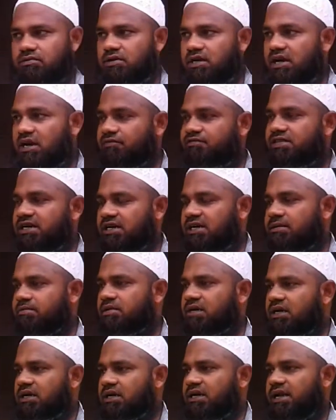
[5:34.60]
one of the
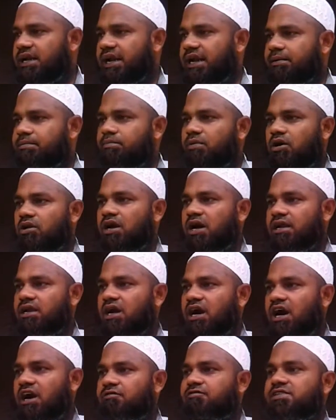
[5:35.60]
great
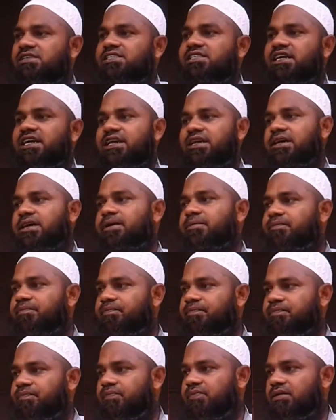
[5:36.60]
Maulana of his era.
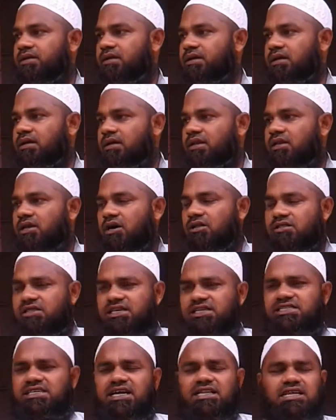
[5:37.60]
Now
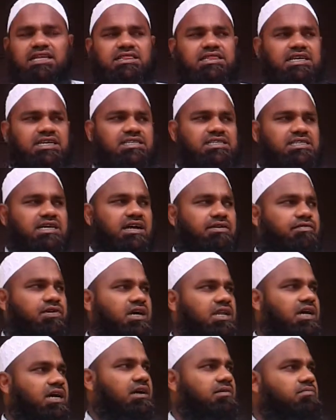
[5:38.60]
these are the things that we're
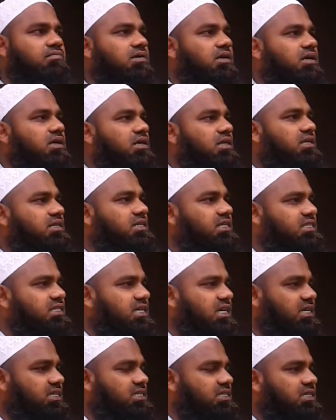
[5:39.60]
gonna
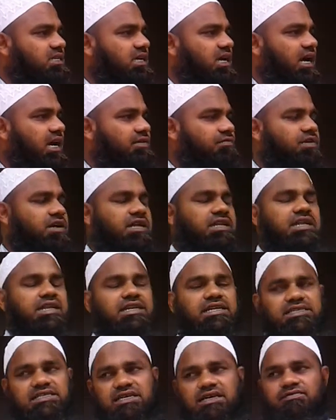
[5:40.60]
discuss and we're gonna
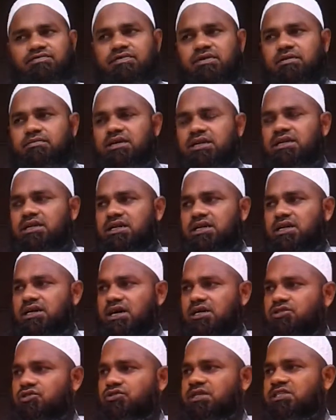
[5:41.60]
listen from in
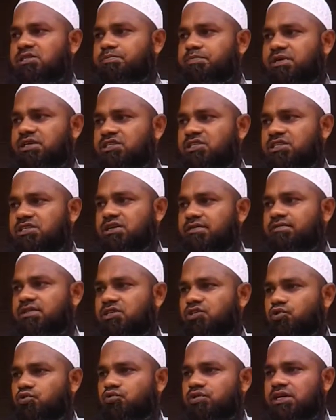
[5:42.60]
regard to the speeches of
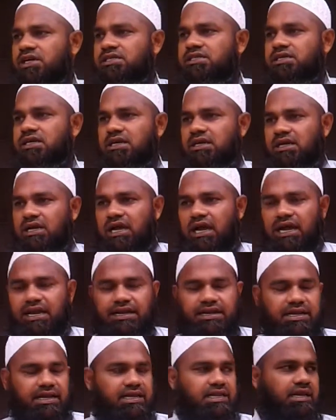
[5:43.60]
the students,
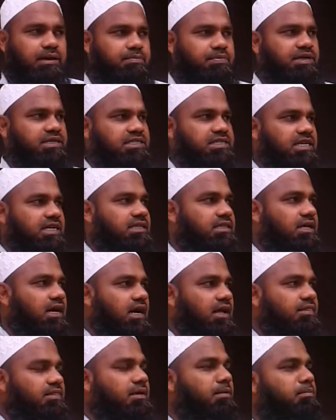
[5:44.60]
and really appreciate
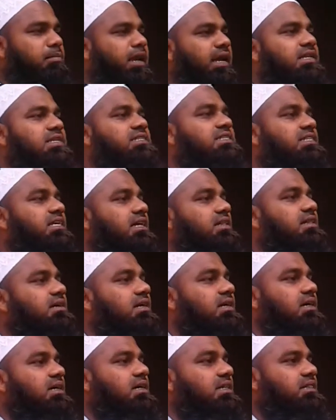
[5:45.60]

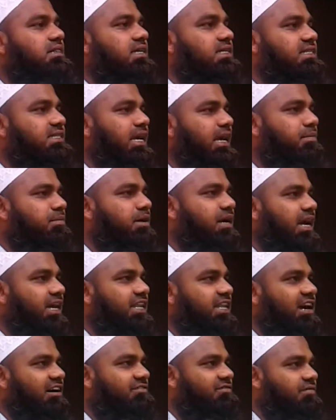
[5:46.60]
the same
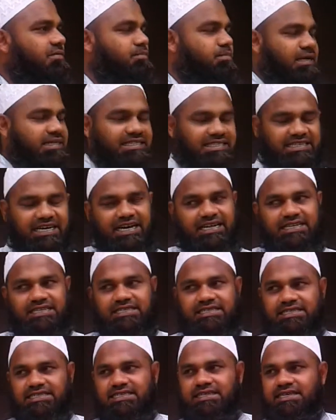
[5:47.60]
kind of
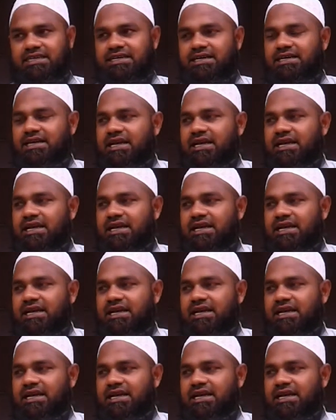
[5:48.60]
mentality